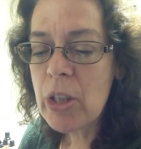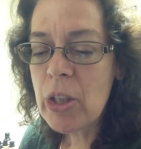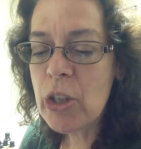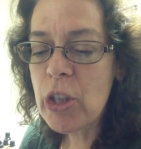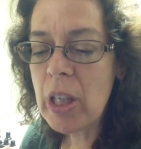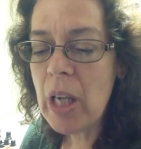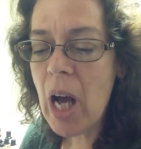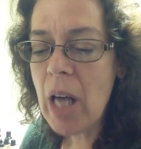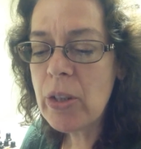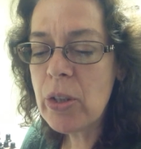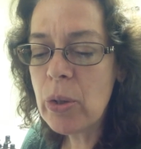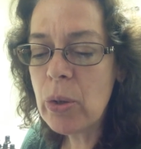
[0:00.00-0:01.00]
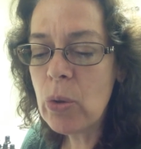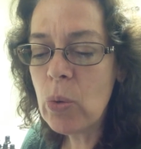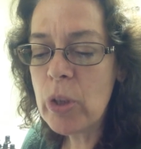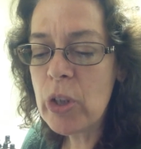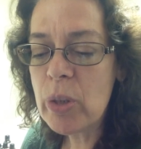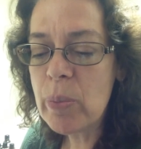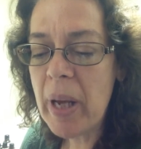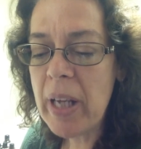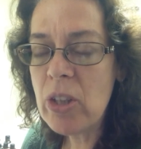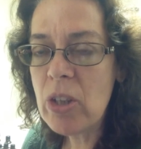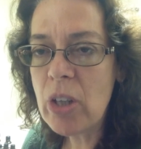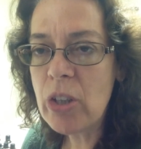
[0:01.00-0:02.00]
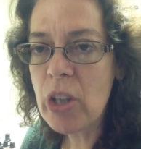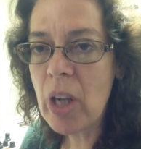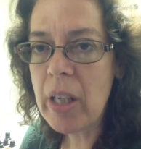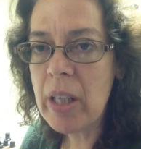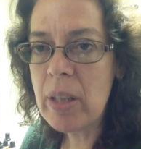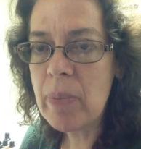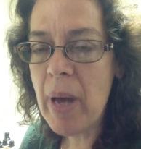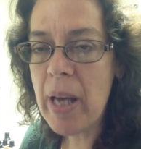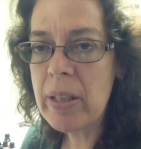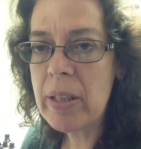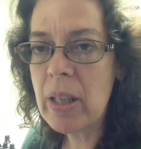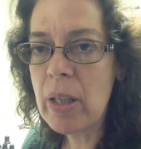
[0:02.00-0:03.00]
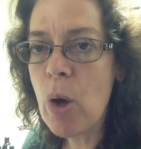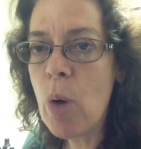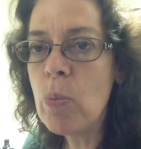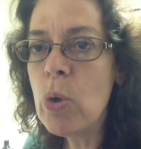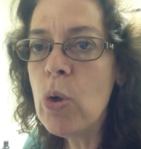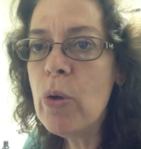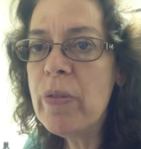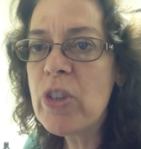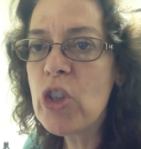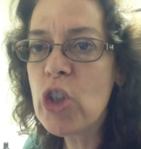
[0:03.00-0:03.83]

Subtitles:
Shiatsu, which is based on Chinese medicine, moves